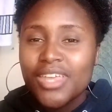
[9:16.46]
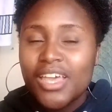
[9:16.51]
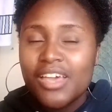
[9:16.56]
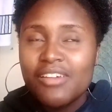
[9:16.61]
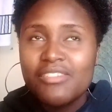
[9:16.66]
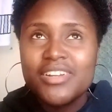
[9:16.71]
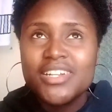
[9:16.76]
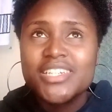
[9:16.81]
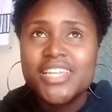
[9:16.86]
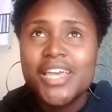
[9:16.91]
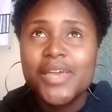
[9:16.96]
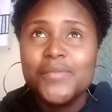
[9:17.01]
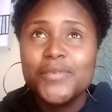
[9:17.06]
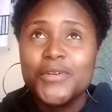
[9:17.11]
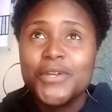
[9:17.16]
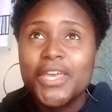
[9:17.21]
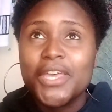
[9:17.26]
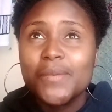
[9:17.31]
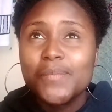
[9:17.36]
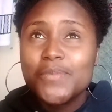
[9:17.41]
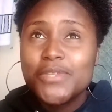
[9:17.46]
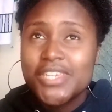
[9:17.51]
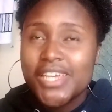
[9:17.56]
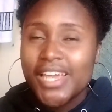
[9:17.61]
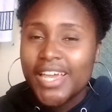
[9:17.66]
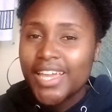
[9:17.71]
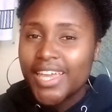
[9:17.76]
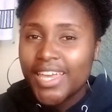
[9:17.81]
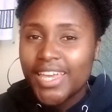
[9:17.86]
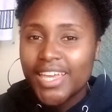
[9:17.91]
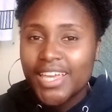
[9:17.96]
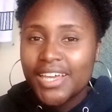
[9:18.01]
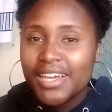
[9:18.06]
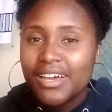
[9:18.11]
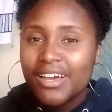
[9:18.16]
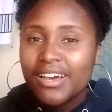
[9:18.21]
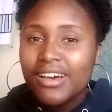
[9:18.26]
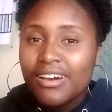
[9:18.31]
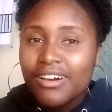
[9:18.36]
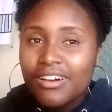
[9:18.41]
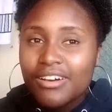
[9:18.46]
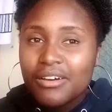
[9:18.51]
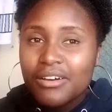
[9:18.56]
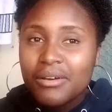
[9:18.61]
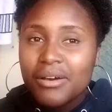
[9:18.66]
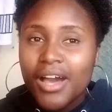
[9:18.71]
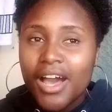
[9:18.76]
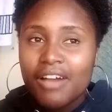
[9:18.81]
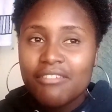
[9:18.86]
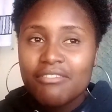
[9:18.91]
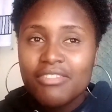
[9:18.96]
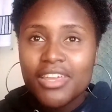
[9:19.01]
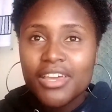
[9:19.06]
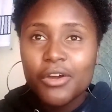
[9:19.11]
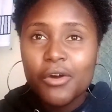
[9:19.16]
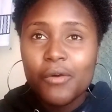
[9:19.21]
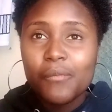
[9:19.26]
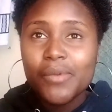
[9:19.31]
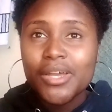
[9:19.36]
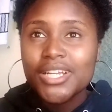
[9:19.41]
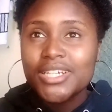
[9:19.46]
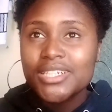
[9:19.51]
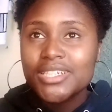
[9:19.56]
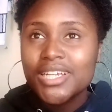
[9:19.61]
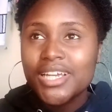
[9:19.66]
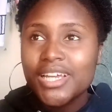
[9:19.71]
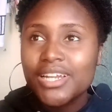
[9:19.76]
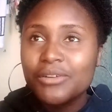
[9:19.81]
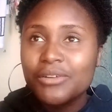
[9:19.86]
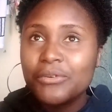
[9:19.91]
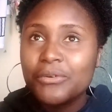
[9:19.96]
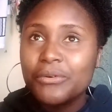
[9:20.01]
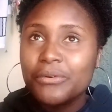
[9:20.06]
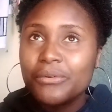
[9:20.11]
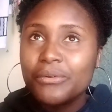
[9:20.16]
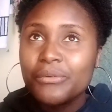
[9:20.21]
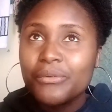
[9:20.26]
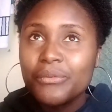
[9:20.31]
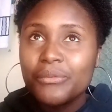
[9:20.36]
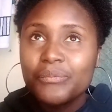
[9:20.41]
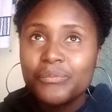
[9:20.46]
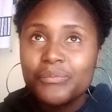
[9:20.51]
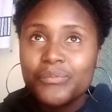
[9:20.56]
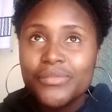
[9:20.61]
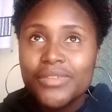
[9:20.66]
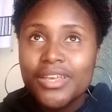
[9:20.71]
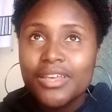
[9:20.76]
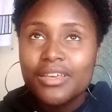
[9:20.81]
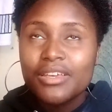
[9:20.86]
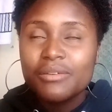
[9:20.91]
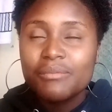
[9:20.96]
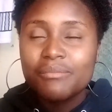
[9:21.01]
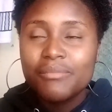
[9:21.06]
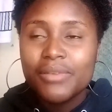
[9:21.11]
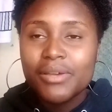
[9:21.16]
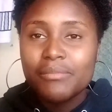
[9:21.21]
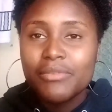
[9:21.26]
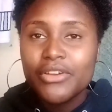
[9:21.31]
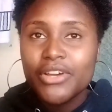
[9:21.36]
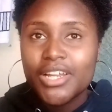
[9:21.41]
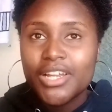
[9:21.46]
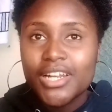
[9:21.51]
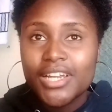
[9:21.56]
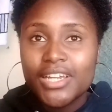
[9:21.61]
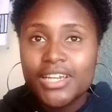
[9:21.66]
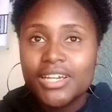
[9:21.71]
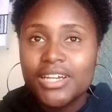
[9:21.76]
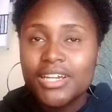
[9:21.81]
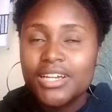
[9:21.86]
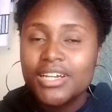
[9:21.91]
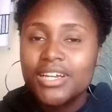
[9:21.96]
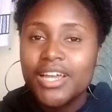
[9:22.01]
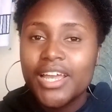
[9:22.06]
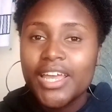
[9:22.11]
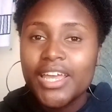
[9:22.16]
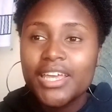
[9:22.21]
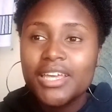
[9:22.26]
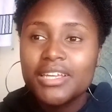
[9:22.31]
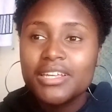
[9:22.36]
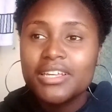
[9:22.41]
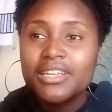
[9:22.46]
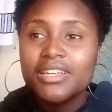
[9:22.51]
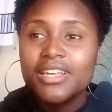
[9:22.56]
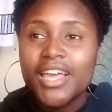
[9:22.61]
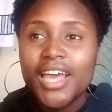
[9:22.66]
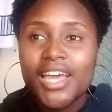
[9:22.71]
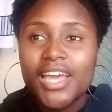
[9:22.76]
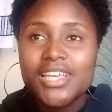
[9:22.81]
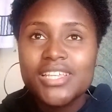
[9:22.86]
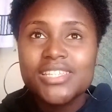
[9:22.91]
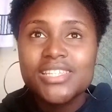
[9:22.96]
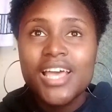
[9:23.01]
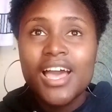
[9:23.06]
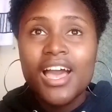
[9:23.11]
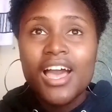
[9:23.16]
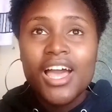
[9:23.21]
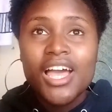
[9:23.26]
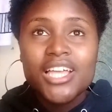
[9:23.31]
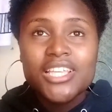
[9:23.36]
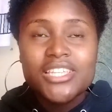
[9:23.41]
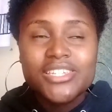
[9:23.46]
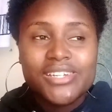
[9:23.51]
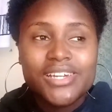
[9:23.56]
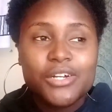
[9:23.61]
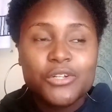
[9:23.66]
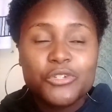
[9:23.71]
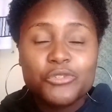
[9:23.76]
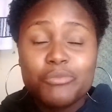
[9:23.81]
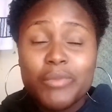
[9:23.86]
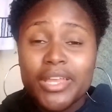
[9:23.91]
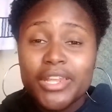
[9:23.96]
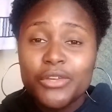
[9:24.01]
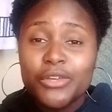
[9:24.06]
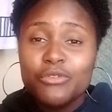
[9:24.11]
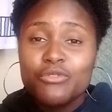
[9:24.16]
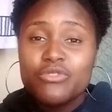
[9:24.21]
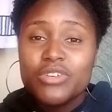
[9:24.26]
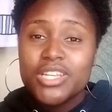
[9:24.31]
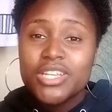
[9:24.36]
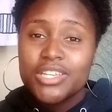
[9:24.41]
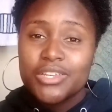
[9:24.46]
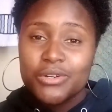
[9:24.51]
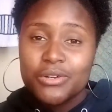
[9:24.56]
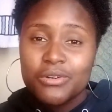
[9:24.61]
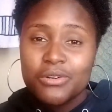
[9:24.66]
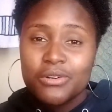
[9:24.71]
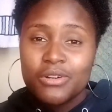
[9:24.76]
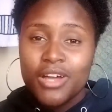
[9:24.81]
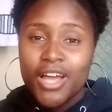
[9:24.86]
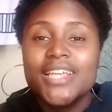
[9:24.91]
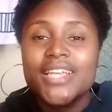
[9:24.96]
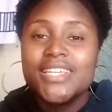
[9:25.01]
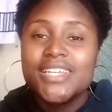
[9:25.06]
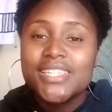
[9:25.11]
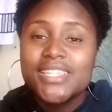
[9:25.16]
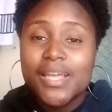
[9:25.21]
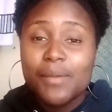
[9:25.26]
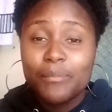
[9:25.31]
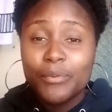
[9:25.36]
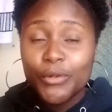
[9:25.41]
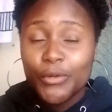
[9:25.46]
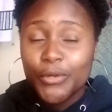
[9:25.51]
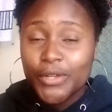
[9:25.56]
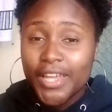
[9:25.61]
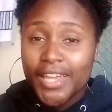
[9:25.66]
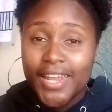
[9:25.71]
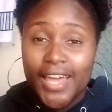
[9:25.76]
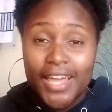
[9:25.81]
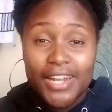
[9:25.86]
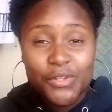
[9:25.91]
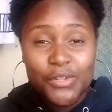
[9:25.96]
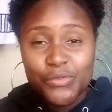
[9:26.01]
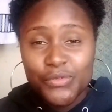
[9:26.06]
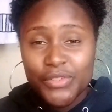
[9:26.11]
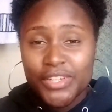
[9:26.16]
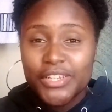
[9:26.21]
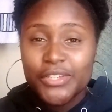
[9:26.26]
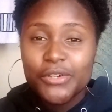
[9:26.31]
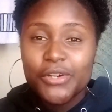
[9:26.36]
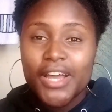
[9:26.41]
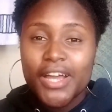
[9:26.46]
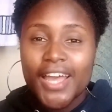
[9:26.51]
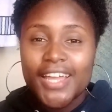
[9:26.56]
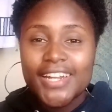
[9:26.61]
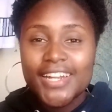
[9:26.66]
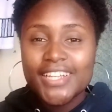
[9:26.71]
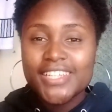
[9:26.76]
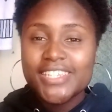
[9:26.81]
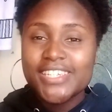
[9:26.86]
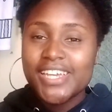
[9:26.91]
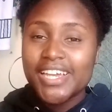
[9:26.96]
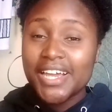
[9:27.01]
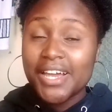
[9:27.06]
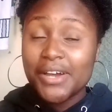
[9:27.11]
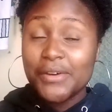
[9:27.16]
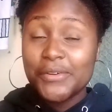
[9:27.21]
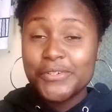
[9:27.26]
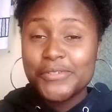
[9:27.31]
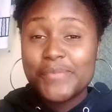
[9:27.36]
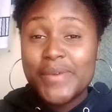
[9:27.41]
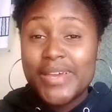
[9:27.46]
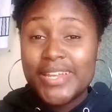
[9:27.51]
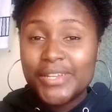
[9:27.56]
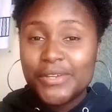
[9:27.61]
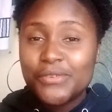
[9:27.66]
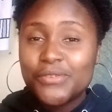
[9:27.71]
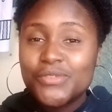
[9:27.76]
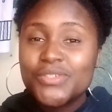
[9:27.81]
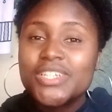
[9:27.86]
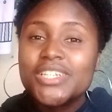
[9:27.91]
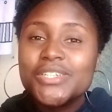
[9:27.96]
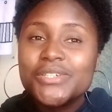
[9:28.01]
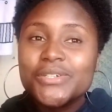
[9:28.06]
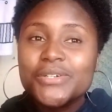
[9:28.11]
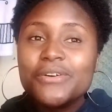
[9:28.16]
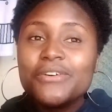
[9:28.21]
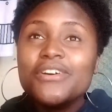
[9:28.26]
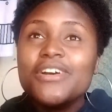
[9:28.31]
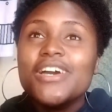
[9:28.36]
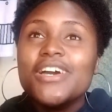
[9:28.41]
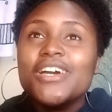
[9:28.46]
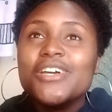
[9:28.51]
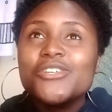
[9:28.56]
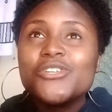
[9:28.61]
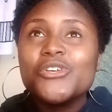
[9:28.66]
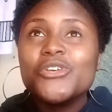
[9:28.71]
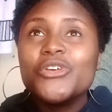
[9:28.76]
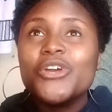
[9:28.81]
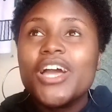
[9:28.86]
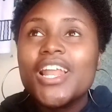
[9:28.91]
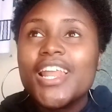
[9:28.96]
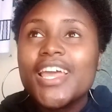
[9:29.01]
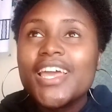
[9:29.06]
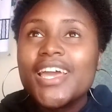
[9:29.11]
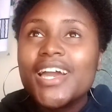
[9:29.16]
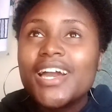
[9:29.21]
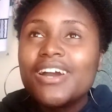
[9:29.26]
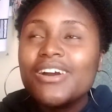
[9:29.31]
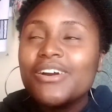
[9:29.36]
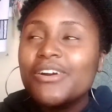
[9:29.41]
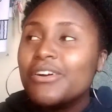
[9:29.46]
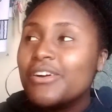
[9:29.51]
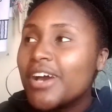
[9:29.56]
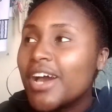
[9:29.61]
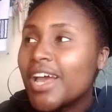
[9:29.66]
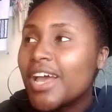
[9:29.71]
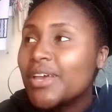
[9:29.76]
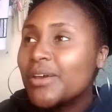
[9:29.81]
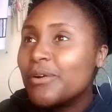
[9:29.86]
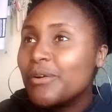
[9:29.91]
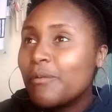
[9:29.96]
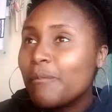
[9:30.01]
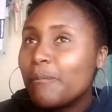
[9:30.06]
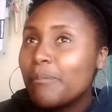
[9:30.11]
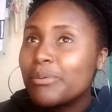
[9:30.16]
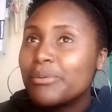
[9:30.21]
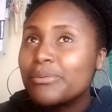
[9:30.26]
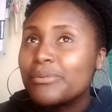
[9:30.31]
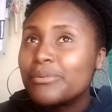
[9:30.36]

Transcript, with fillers: every time you keep checking, oh, have they commented? Or maybe you're like, hey guys, check out my new video, I just uploaded a new video, kindly check out my new video. So you're like, oh, I hope.